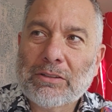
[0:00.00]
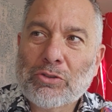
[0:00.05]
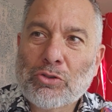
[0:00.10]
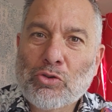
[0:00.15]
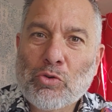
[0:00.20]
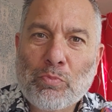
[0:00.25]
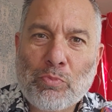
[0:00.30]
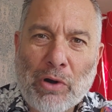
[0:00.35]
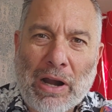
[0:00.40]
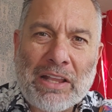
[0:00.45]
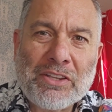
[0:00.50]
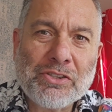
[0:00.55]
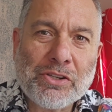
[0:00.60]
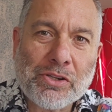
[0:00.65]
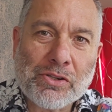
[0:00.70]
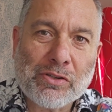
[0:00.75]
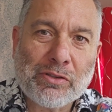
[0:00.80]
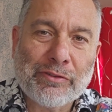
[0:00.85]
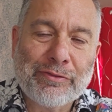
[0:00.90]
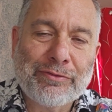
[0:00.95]

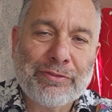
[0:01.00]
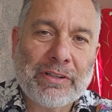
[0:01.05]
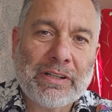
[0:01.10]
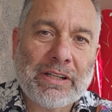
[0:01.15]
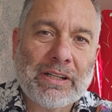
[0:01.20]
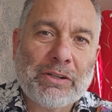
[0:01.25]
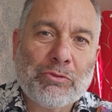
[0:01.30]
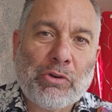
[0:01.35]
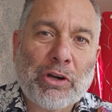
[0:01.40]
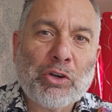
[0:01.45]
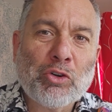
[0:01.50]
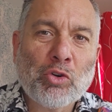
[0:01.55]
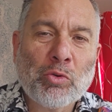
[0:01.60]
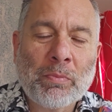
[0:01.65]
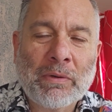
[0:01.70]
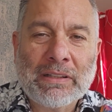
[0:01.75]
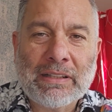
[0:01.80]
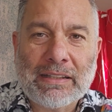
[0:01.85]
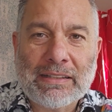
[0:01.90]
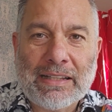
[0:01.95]
branches of
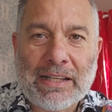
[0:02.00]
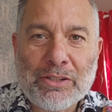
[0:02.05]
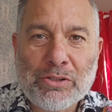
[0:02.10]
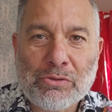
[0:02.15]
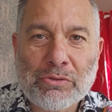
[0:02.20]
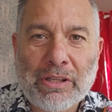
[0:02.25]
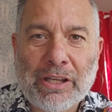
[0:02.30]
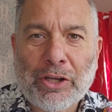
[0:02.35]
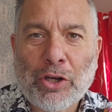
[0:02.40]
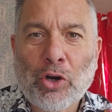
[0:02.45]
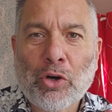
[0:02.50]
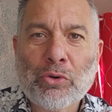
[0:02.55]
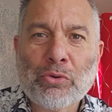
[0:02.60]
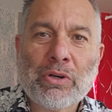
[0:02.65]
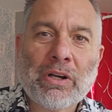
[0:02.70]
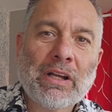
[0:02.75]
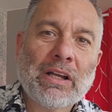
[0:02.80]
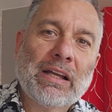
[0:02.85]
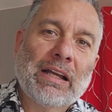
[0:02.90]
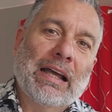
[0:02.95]
recruitment that they do. They
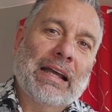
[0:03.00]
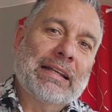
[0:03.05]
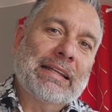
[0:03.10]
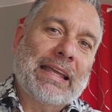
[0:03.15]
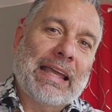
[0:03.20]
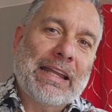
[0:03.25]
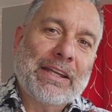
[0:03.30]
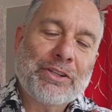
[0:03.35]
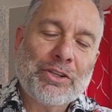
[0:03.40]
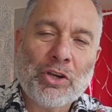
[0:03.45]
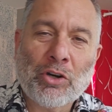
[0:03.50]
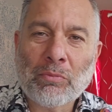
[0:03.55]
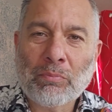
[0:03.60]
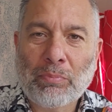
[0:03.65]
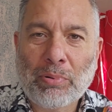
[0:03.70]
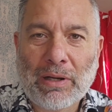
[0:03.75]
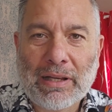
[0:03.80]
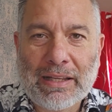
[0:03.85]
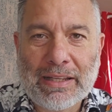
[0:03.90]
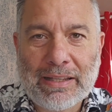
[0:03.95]
go and get young
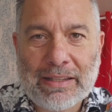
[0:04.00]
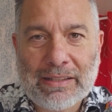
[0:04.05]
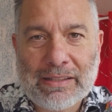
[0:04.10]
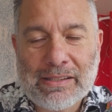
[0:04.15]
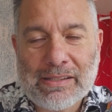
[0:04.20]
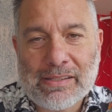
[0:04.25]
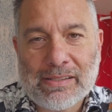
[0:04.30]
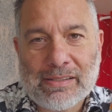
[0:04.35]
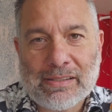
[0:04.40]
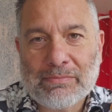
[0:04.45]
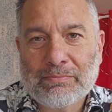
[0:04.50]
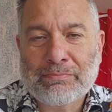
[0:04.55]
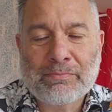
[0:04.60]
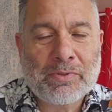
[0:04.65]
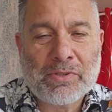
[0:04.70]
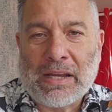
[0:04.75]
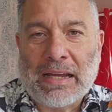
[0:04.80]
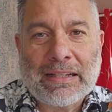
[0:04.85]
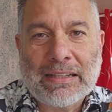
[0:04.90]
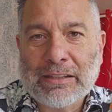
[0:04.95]
players,
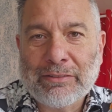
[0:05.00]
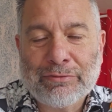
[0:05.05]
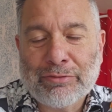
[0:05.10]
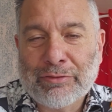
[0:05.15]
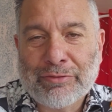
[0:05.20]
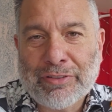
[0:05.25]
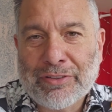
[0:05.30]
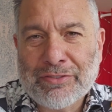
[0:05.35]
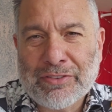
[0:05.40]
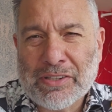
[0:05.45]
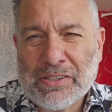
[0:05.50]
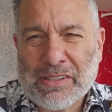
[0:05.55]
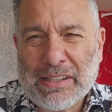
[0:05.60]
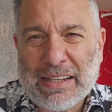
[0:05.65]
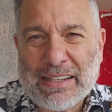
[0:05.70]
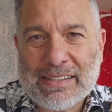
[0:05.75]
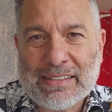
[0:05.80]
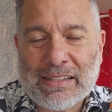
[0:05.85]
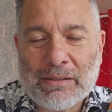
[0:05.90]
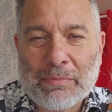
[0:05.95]
sign them for 50,
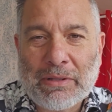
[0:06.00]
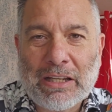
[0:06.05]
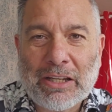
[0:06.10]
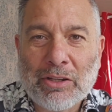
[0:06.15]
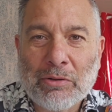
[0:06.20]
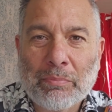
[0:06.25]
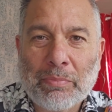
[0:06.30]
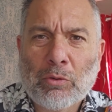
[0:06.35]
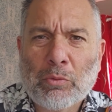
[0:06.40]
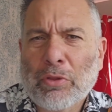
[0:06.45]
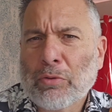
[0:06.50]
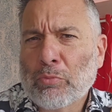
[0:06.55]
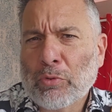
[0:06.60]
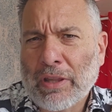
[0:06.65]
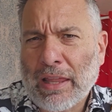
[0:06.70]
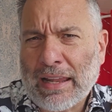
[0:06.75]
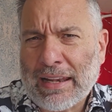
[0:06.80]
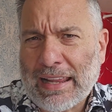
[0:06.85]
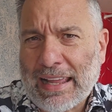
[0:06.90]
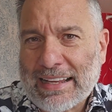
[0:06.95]
60 million
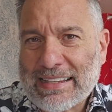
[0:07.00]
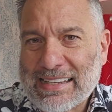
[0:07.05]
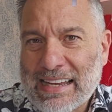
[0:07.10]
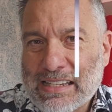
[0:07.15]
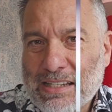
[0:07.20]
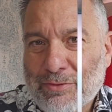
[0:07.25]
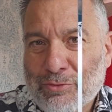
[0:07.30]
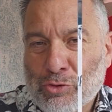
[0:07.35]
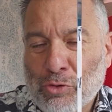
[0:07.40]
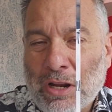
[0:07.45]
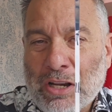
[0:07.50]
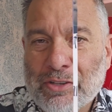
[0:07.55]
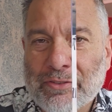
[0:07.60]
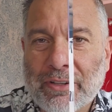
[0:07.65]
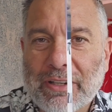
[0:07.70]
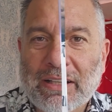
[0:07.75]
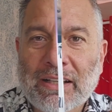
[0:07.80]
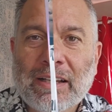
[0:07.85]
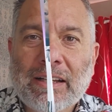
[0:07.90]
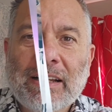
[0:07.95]
with an excessive
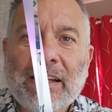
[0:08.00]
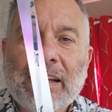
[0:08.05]
transfer.